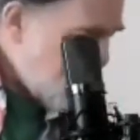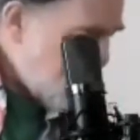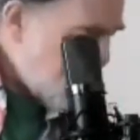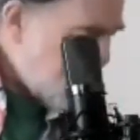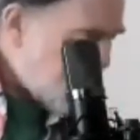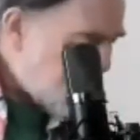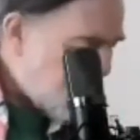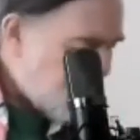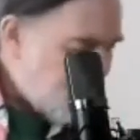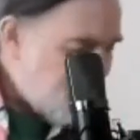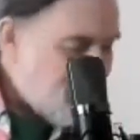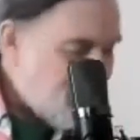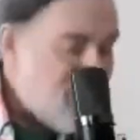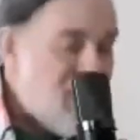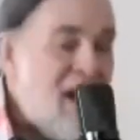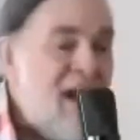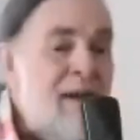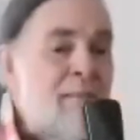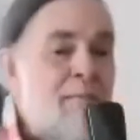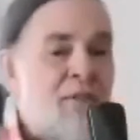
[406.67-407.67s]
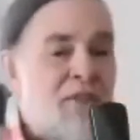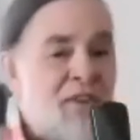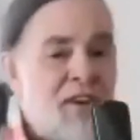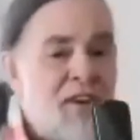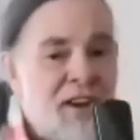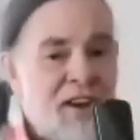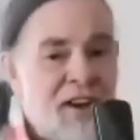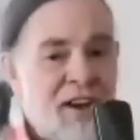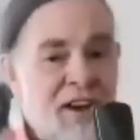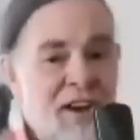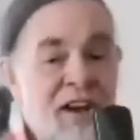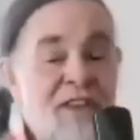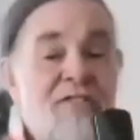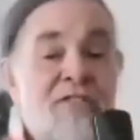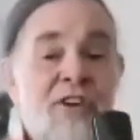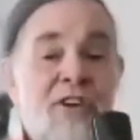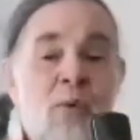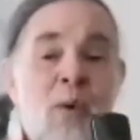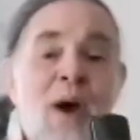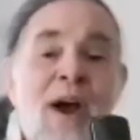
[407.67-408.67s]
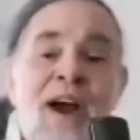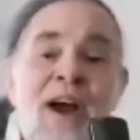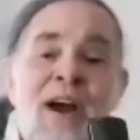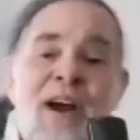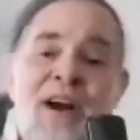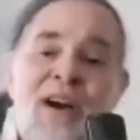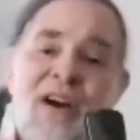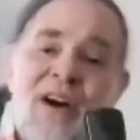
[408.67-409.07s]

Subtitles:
It's the same thing everywhere.